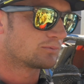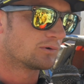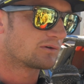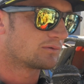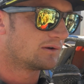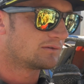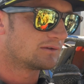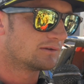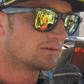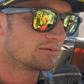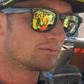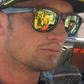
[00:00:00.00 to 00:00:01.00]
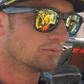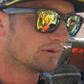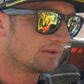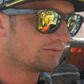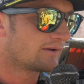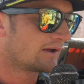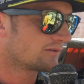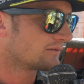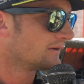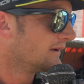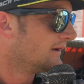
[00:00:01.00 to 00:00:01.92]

Worcs racing is really fast,